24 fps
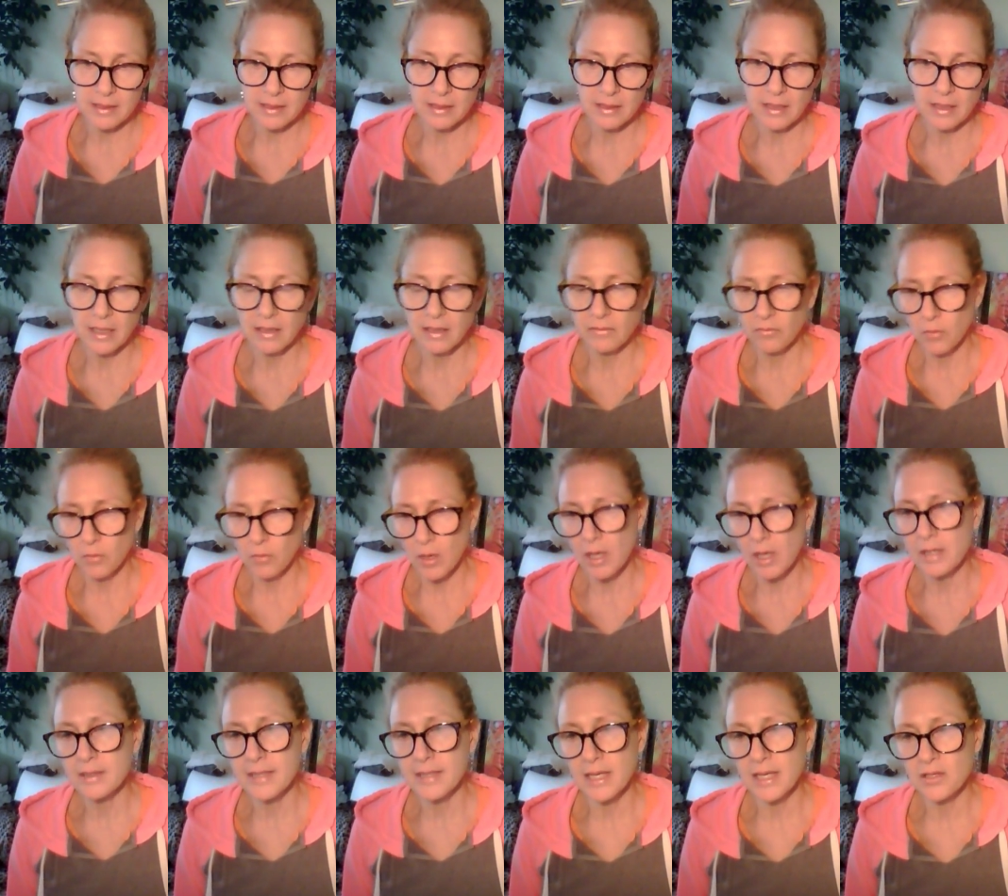the King of
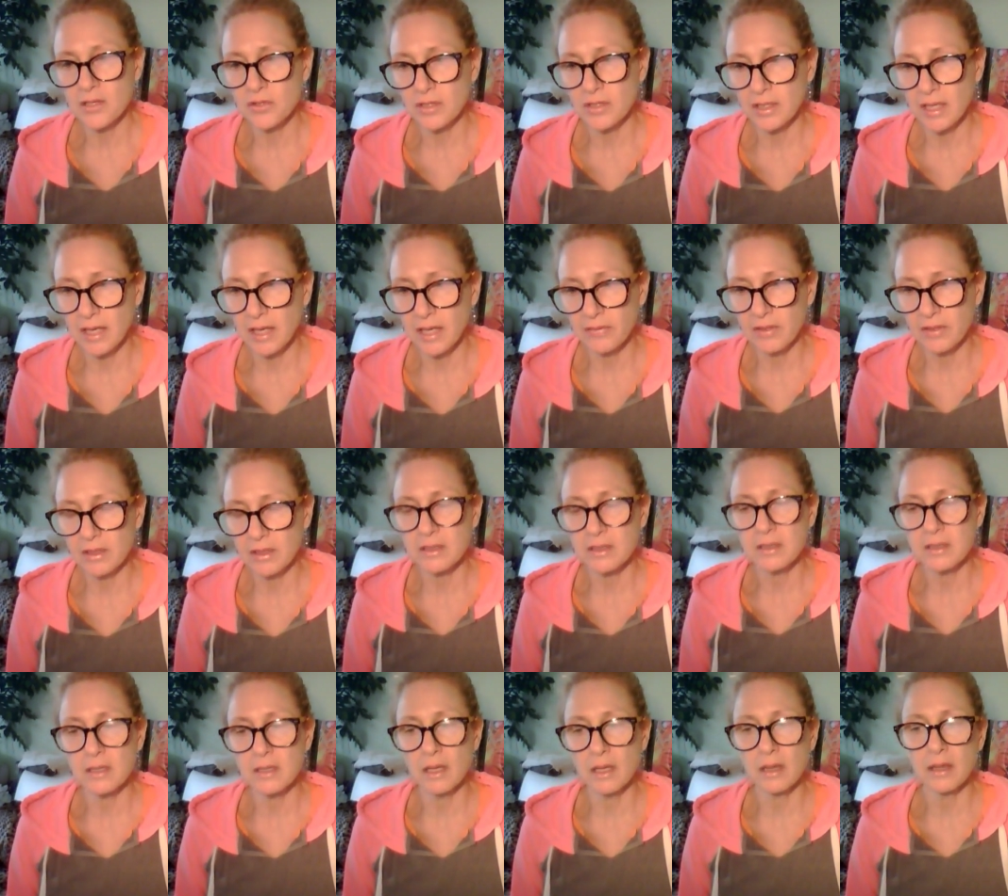Wands actually having
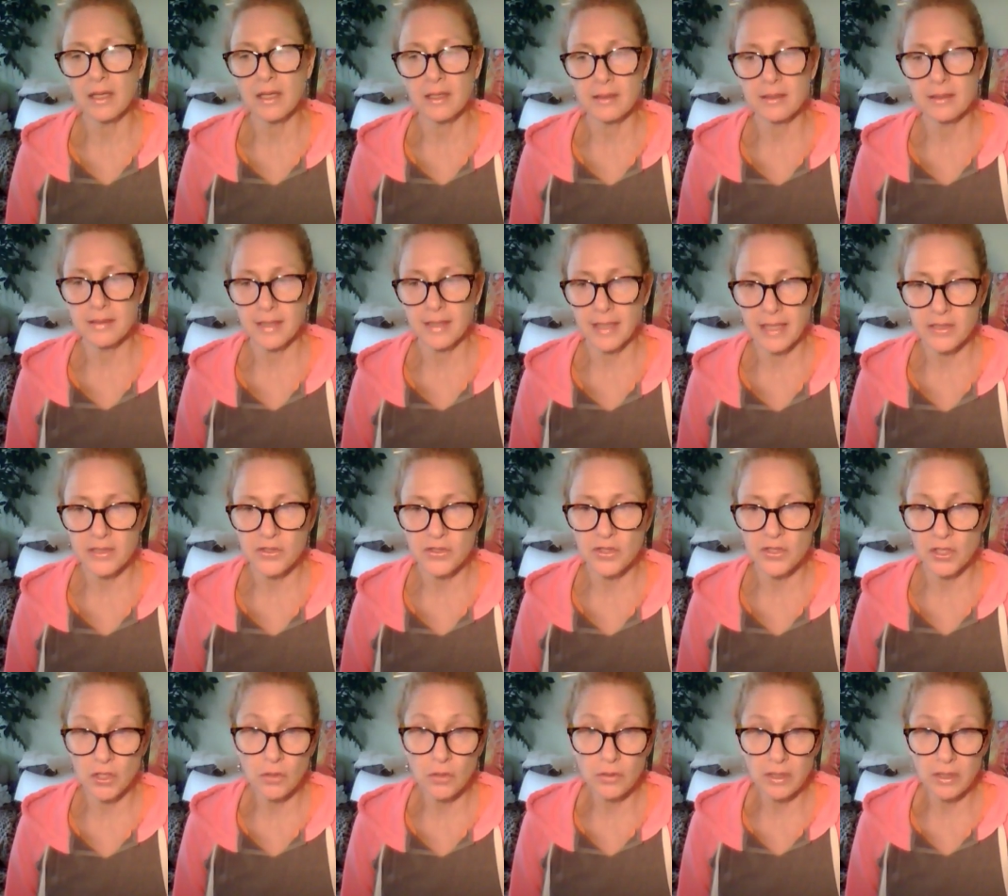done things against
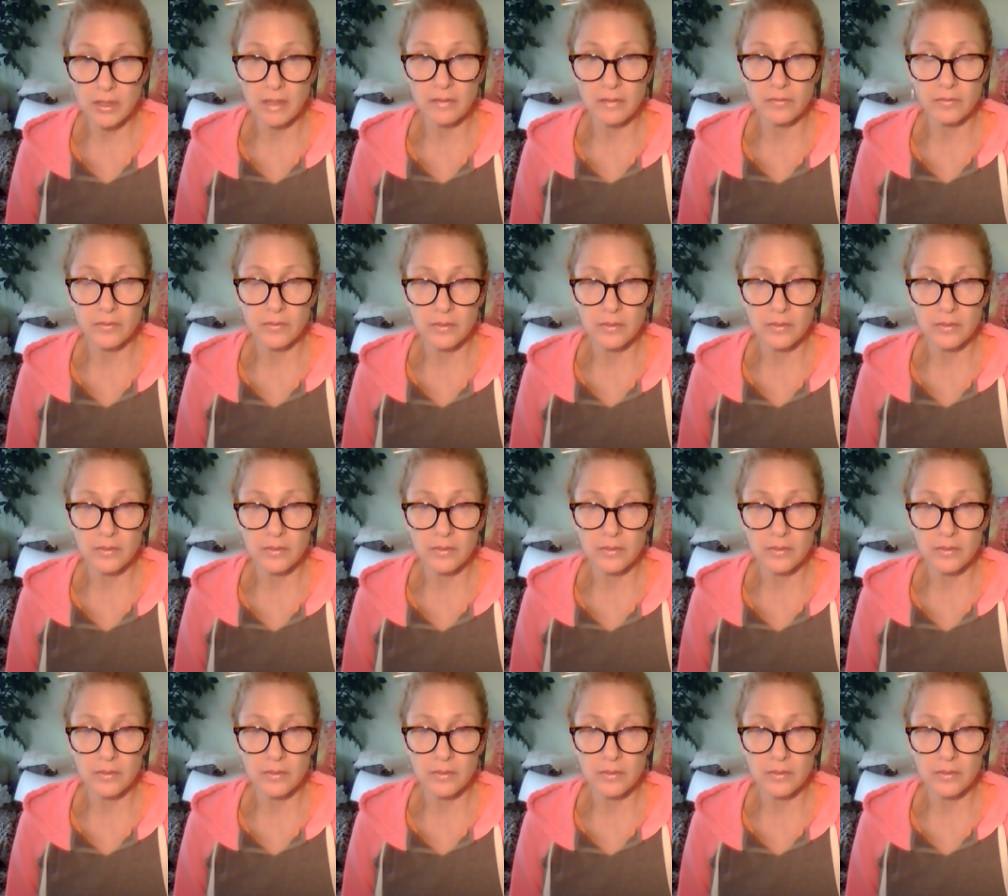the union.